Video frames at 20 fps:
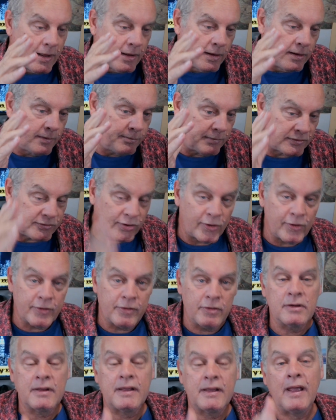
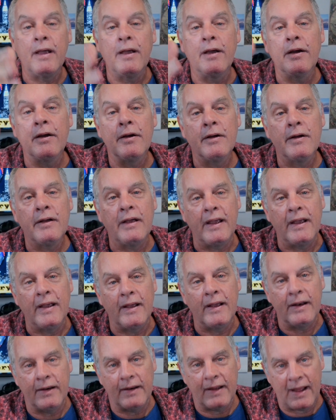maternal care
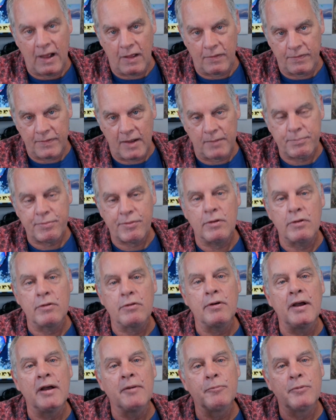and how that
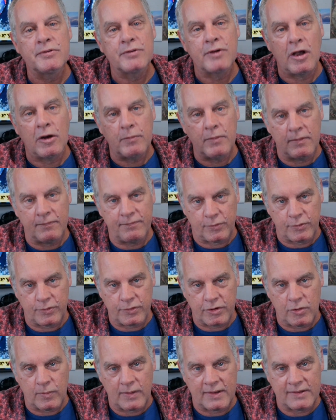program was going for
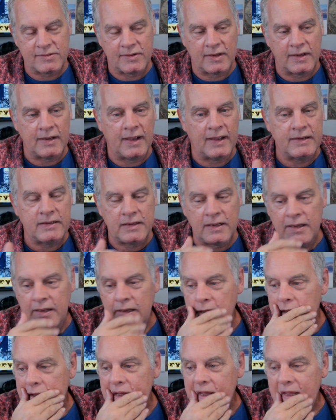USAID.
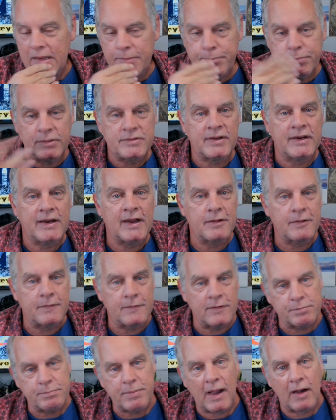He put together
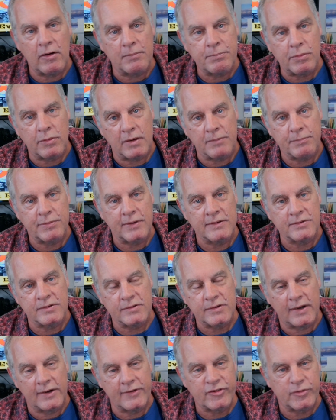this PowerPoint
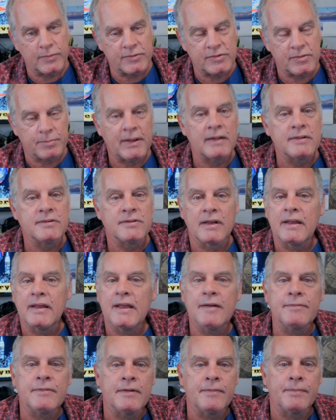presentation, was about to
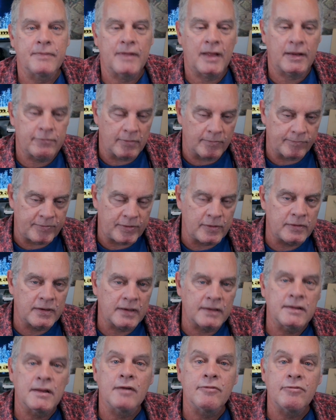give it, and they reviewed it,
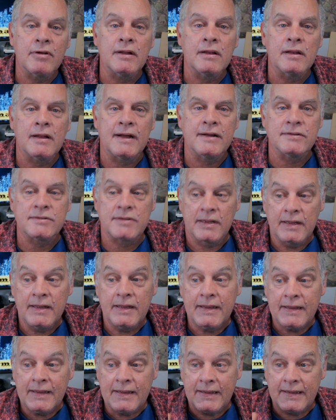and they realized
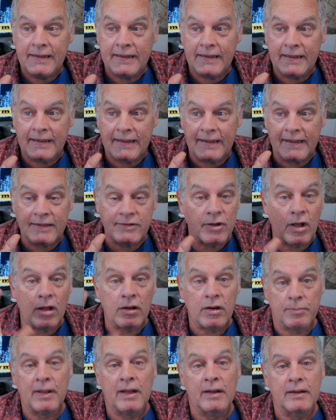it's all
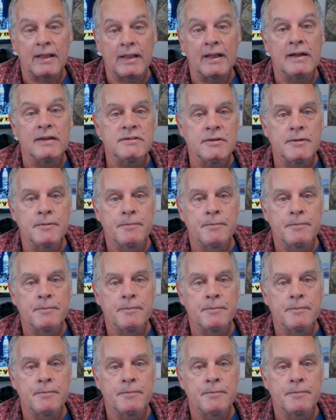about Gaza.